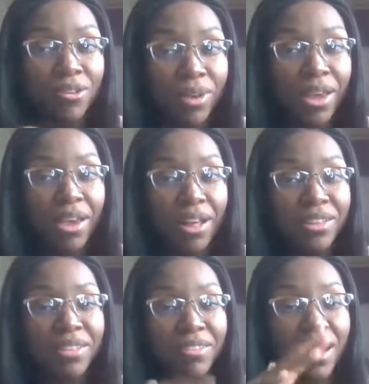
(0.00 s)
Okay,
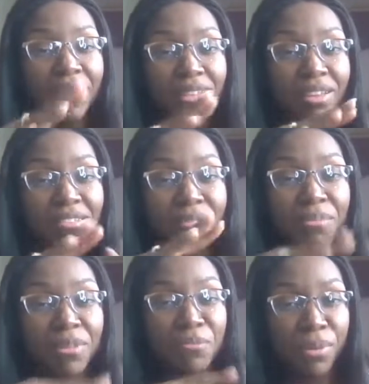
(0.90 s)
I'll get some
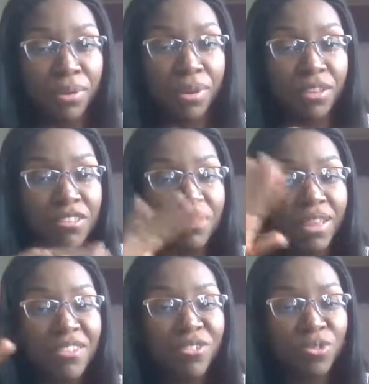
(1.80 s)
experience.
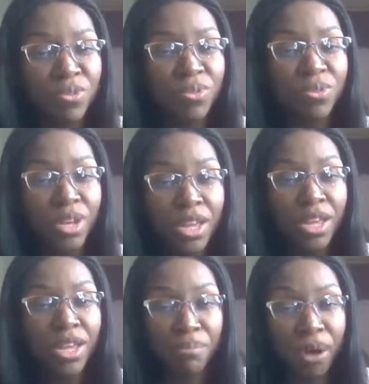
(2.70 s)
That's cool,
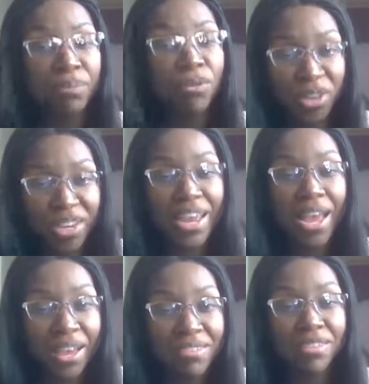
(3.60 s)
but I'm going in that
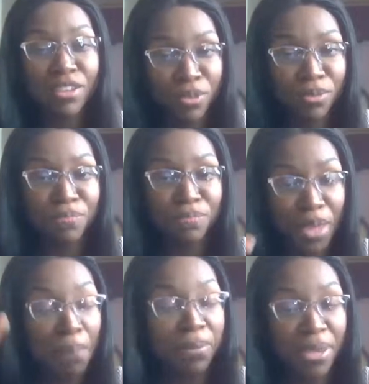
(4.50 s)
ICU.
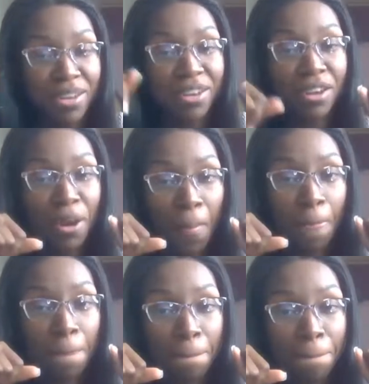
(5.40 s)
I'm getting in there.
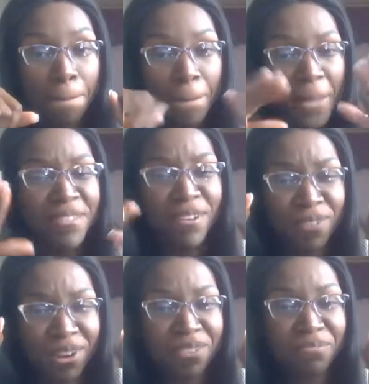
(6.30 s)
It's all
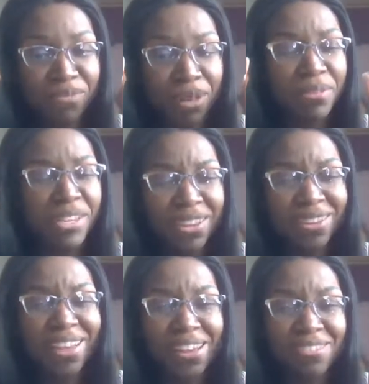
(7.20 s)
right. I'm getting in
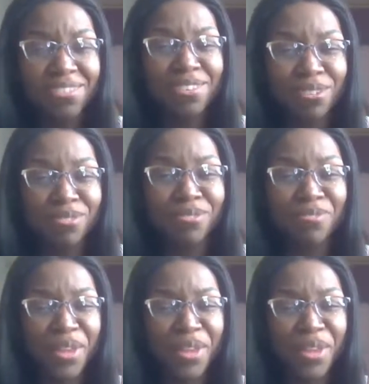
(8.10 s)
that ICU.